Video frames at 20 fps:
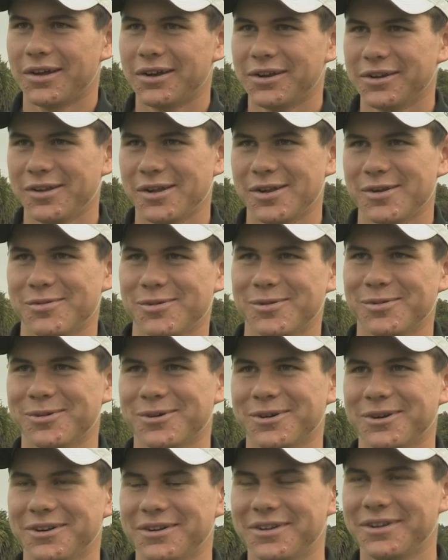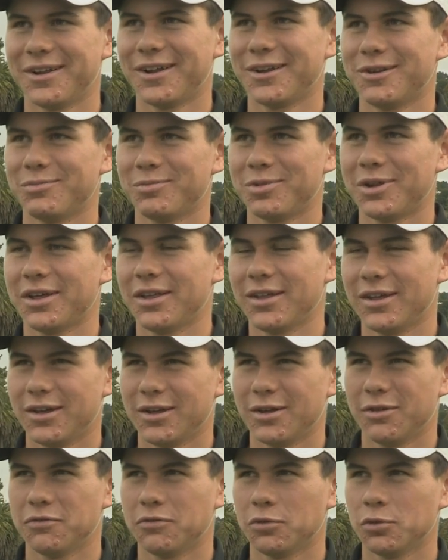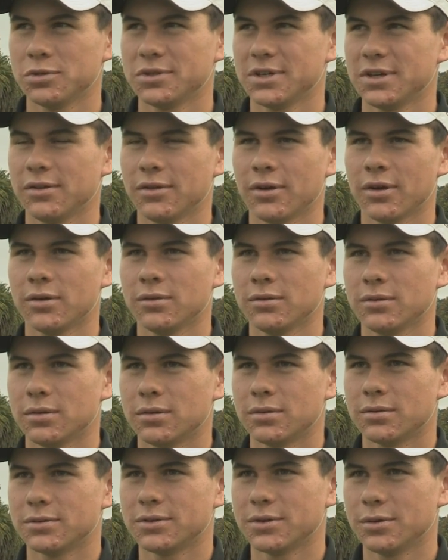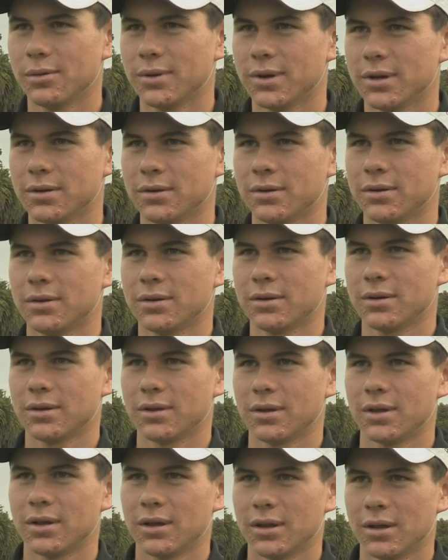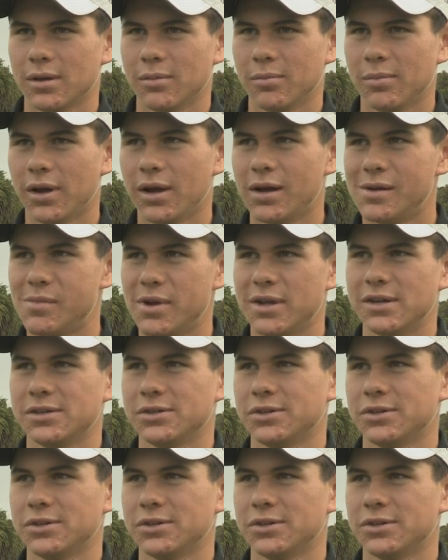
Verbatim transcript: did get a bit worried and I didn't play the 14th hole too well, but I managed